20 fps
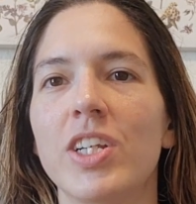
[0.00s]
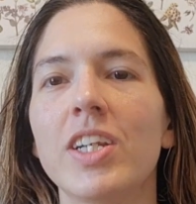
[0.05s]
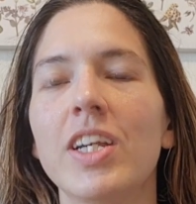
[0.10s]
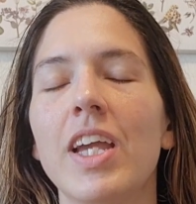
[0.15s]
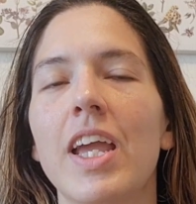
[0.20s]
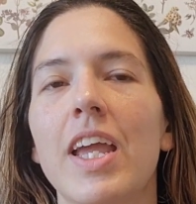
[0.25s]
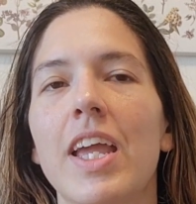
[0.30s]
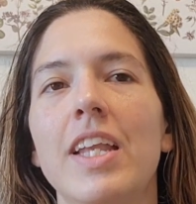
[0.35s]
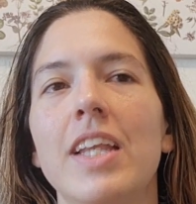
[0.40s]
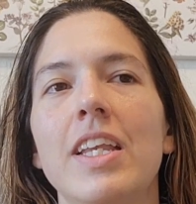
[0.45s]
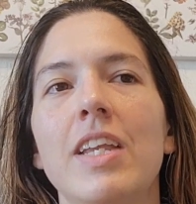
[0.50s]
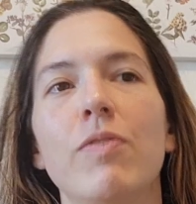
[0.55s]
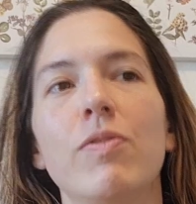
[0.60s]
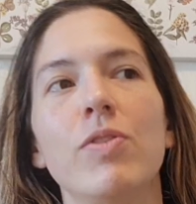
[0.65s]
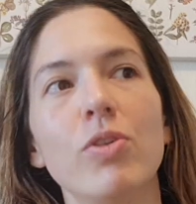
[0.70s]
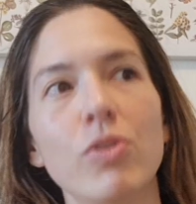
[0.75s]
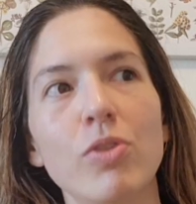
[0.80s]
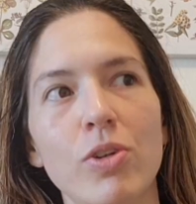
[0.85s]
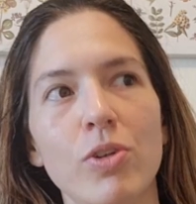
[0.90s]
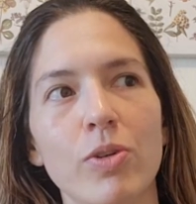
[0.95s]
And if you're
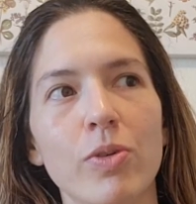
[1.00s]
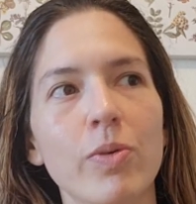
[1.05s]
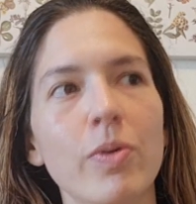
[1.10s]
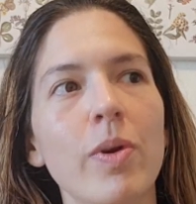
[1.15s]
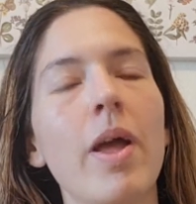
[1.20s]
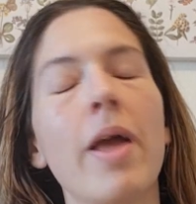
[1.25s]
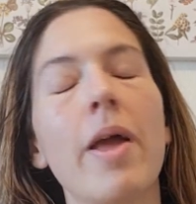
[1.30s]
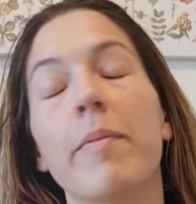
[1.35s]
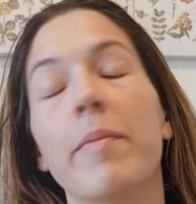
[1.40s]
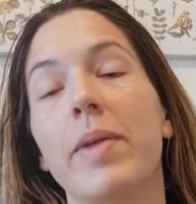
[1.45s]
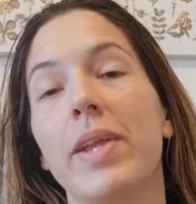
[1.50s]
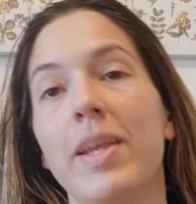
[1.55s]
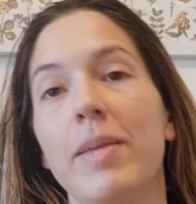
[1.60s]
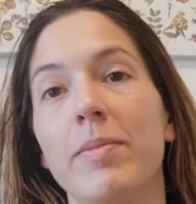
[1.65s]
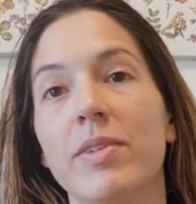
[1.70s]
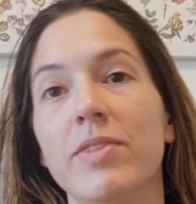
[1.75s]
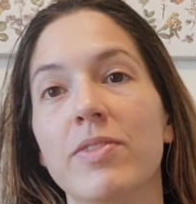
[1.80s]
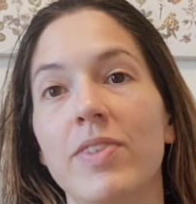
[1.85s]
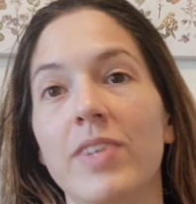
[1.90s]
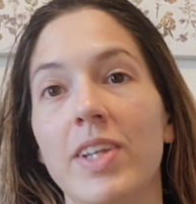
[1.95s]
new, my name is
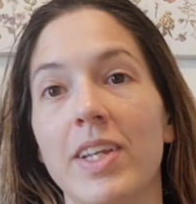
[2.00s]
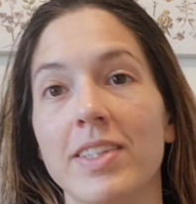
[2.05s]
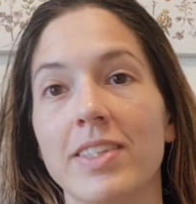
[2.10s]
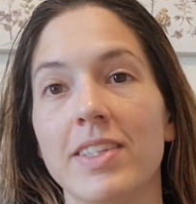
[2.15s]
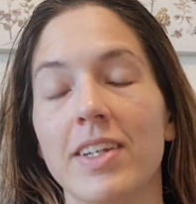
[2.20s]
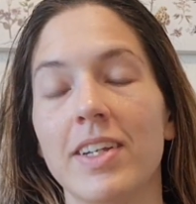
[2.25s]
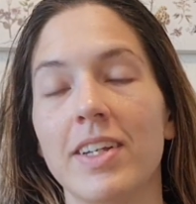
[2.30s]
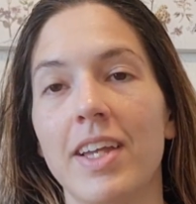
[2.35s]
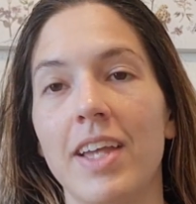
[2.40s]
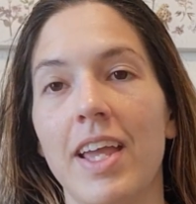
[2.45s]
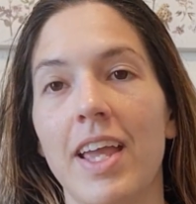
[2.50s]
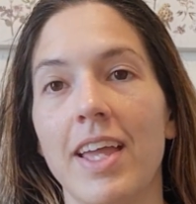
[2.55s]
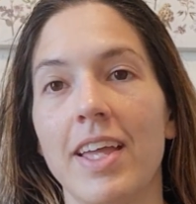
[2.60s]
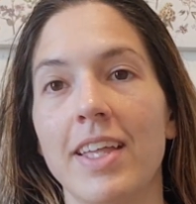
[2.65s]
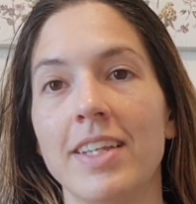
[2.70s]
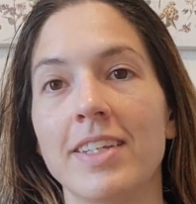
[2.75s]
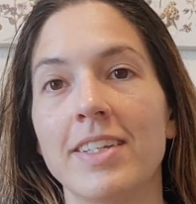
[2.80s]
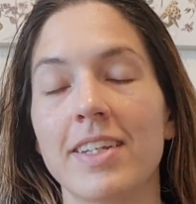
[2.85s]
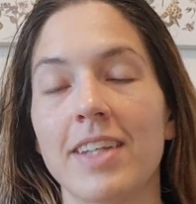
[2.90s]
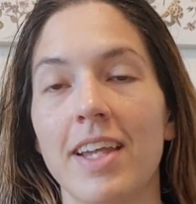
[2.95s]
Vanessa
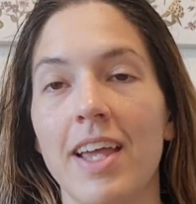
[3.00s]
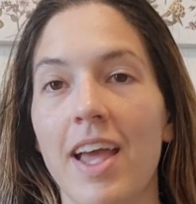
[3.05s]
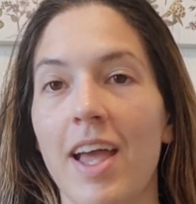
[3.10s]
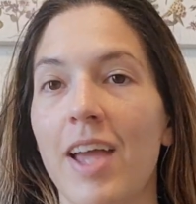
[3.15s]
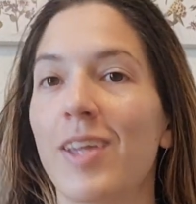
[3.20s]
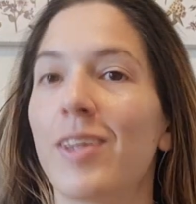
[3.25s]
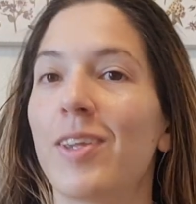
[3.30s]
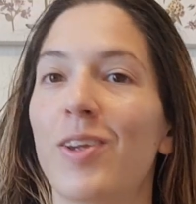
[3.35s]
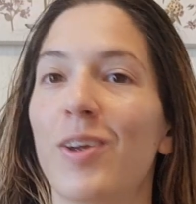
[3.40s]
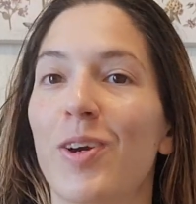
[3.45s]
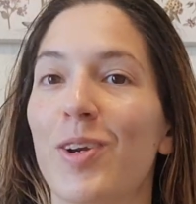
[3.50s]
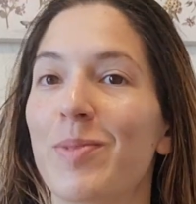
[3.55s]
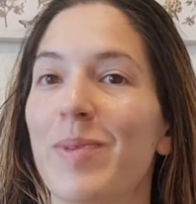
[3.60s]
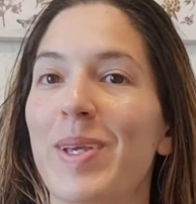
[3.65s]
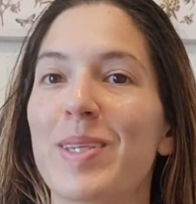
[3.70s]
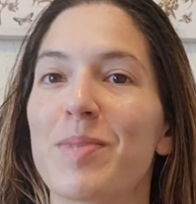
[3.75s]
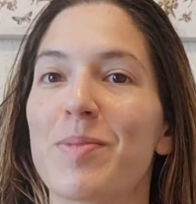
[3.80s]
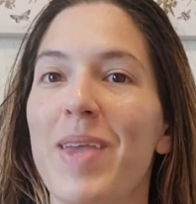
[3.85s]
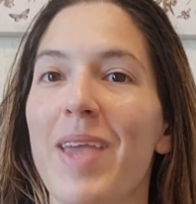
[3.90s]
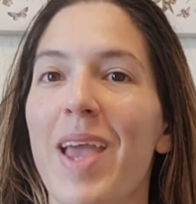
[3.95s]
and yarn makes
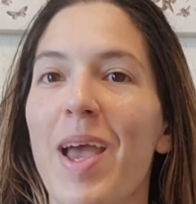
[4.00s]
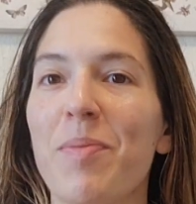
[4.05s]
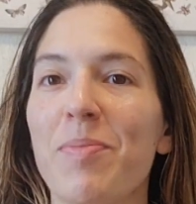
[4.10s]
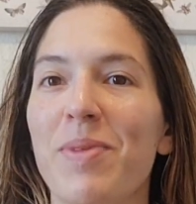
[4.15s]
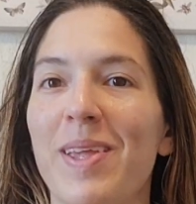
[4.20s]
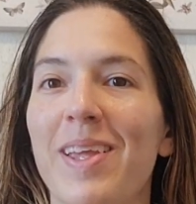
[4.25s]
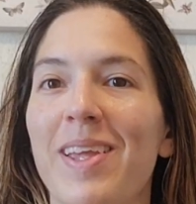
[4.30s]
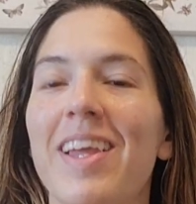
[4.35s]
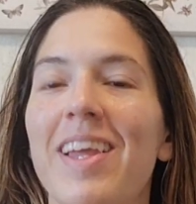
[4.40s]
me happy.